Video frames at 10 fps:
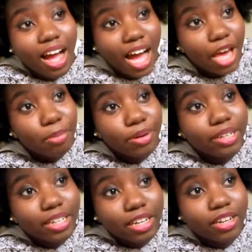
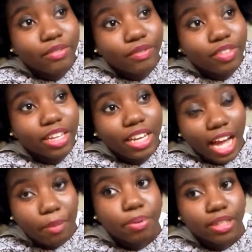
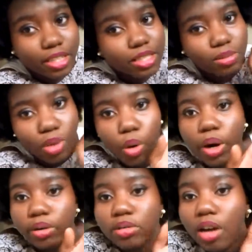I put this
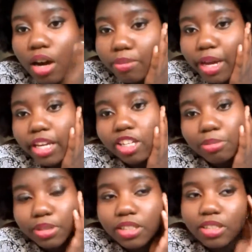quote on my
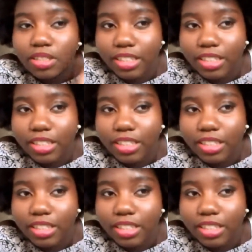yearbook,